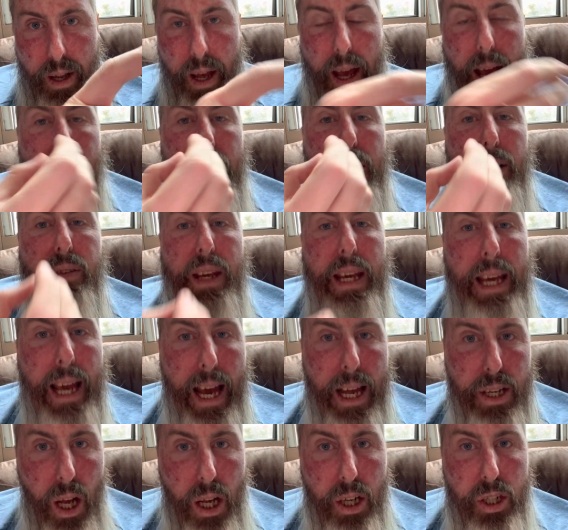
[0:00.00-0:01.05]
and if he
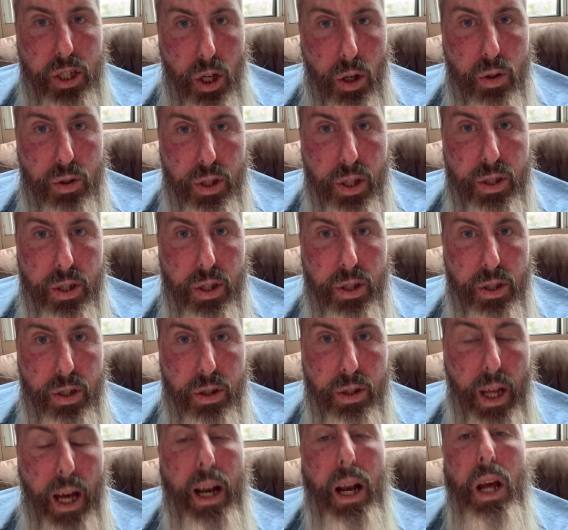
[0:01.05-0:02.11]
had not chosen to do
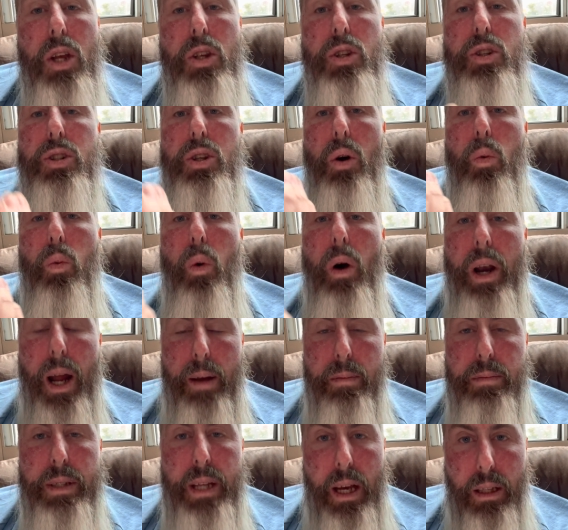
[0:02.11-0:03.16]
that. So, what
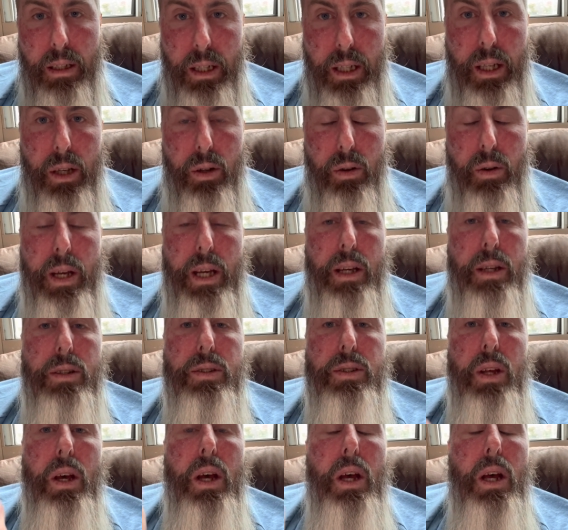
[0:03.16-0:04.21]
I'm telling you
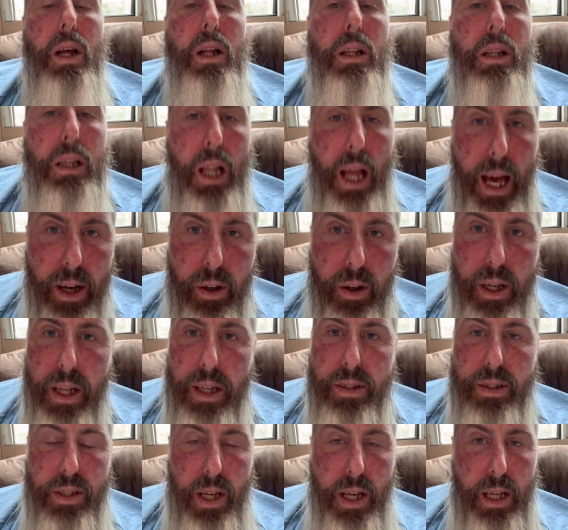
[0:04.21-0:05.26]
is Latter day
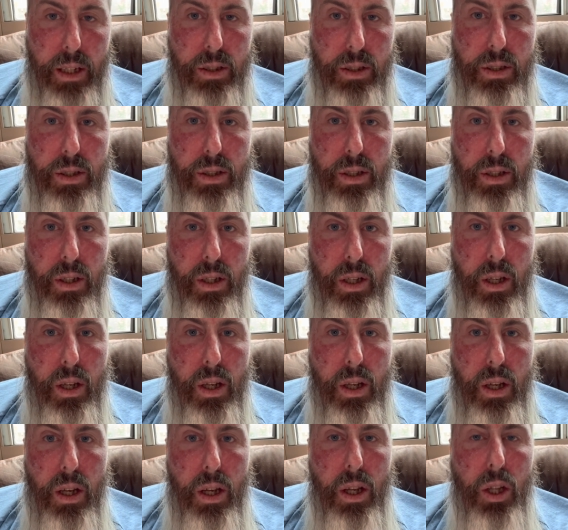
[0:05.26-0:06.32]
Saints,
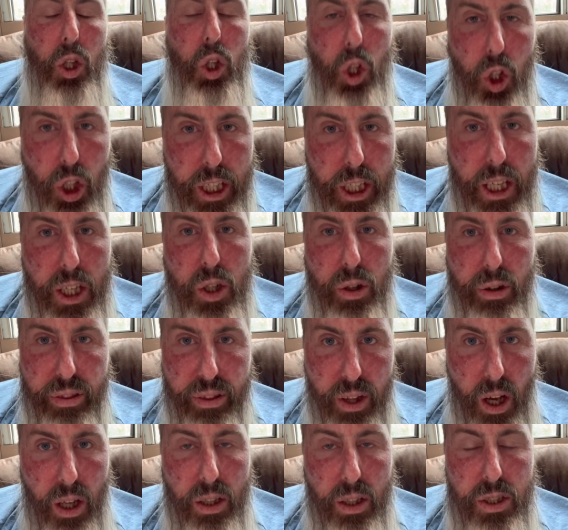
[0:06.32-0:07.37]
look at your
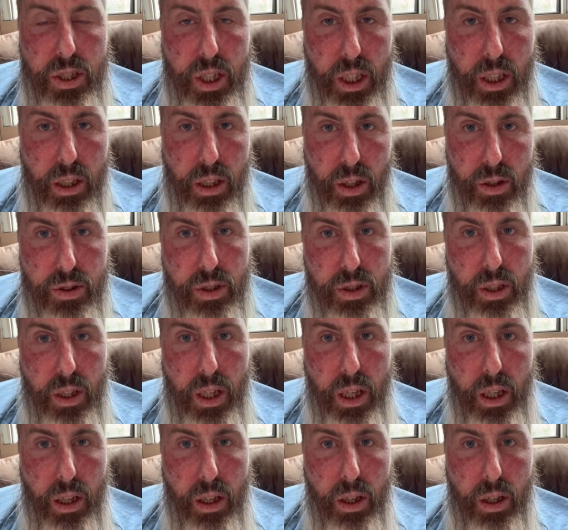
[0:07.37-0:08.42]
theology
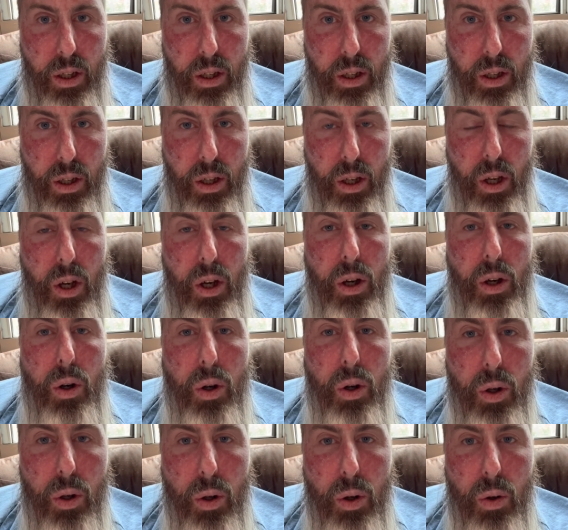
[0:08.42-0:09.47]
closely.
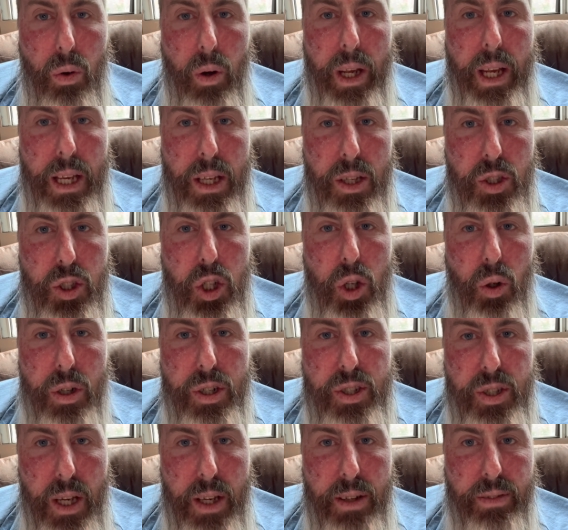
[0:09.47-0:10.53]
Who is your
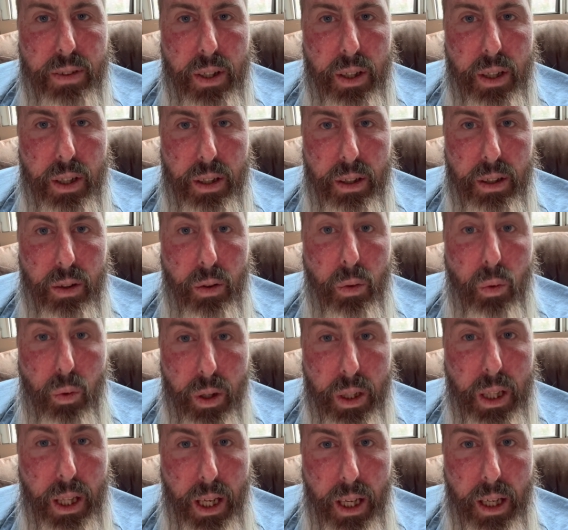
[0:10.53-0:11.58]
Savior,
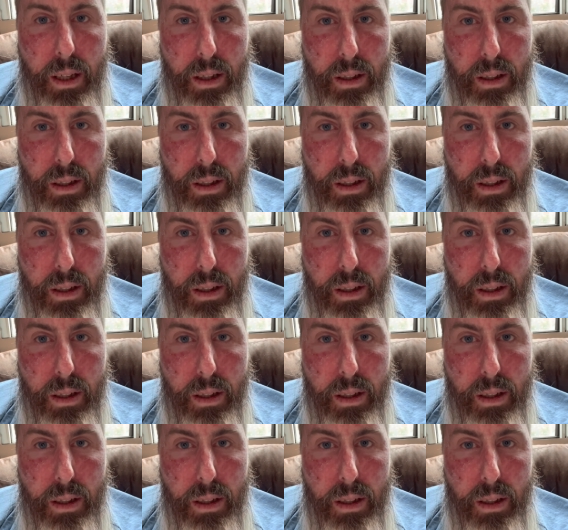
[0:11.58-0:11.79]
really?